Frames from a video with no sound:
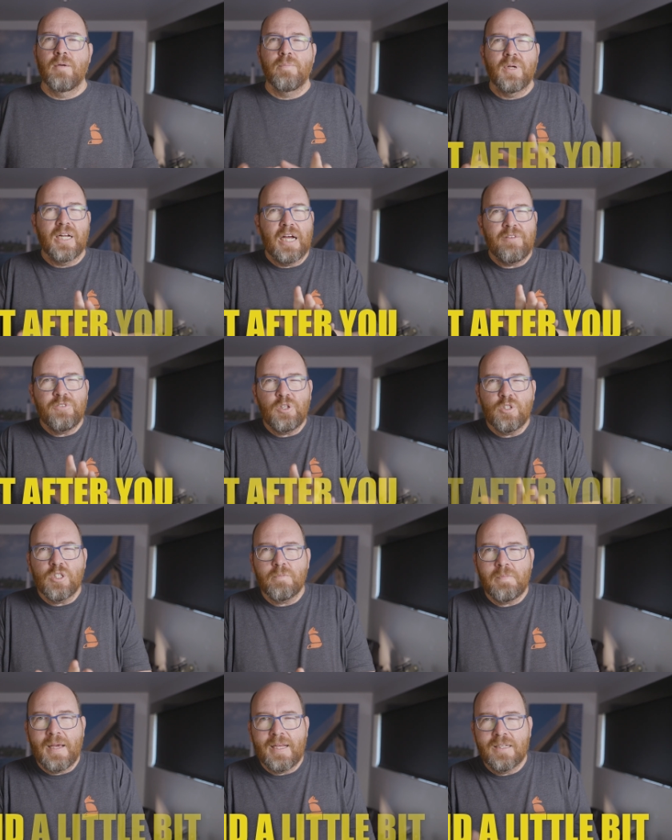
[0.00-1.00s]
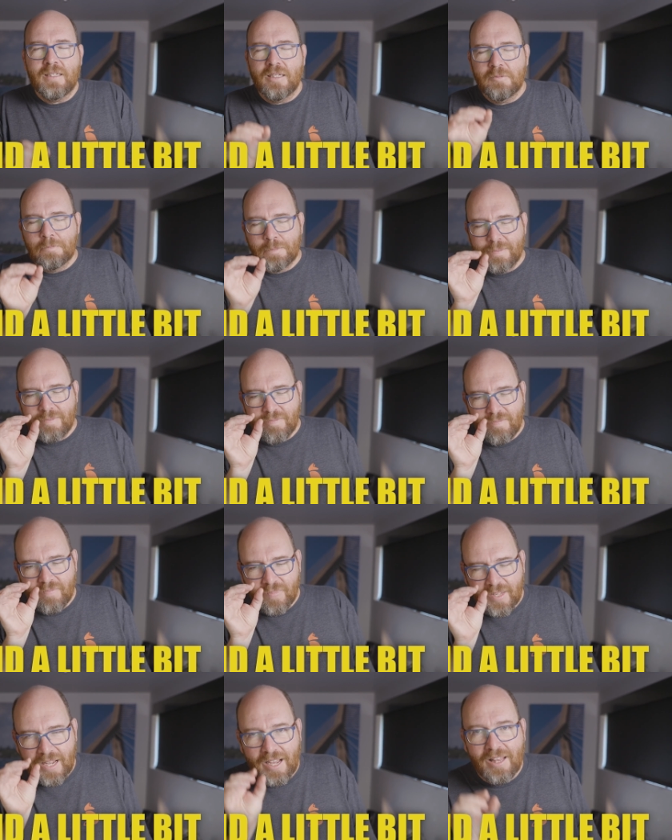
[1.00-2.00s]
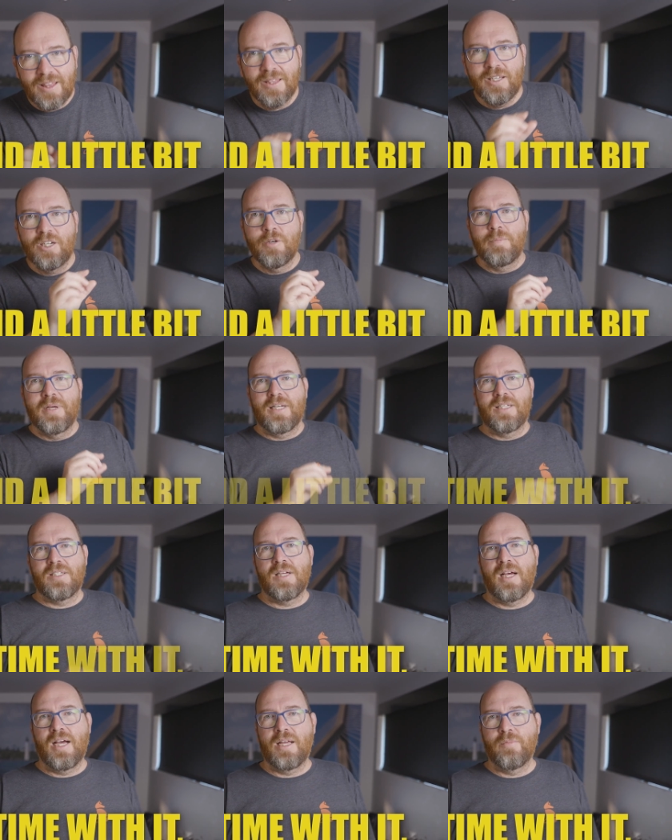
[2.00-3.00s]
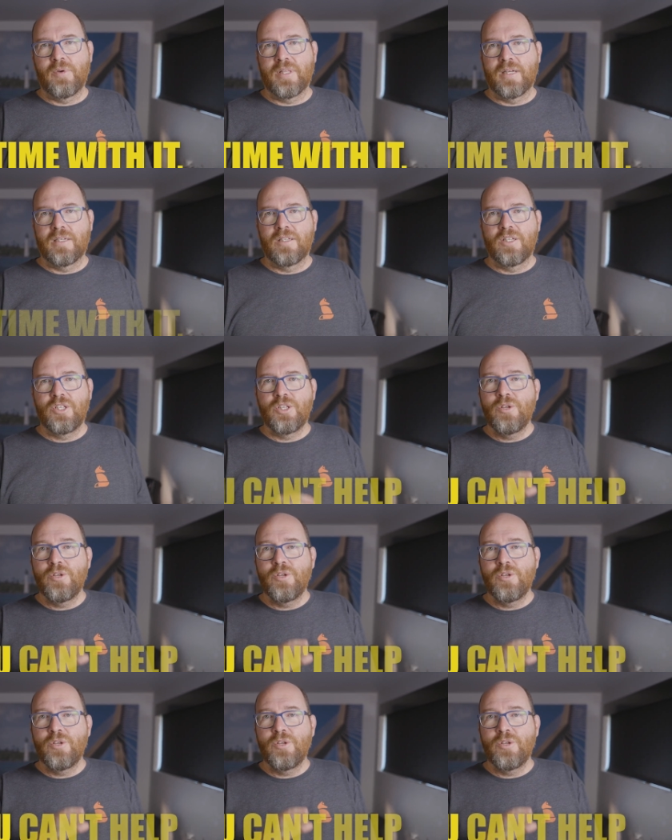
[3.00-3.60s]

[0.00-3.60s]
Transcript: But after you spend a little bit of time with it,